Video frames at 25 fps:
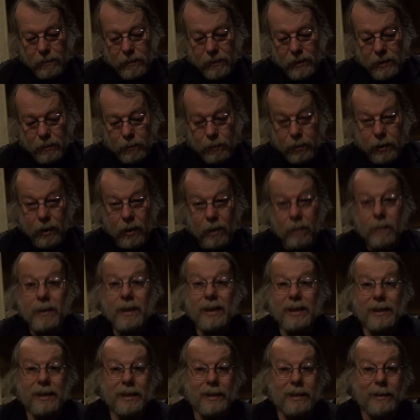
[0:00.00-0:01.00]

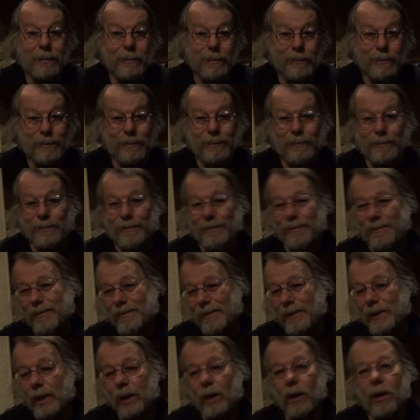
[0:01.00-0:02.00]
Diplomacy.
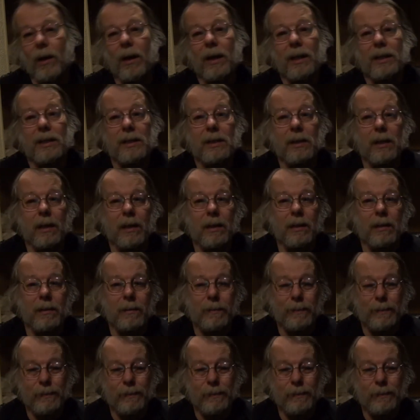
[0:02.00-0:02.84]
A lost art,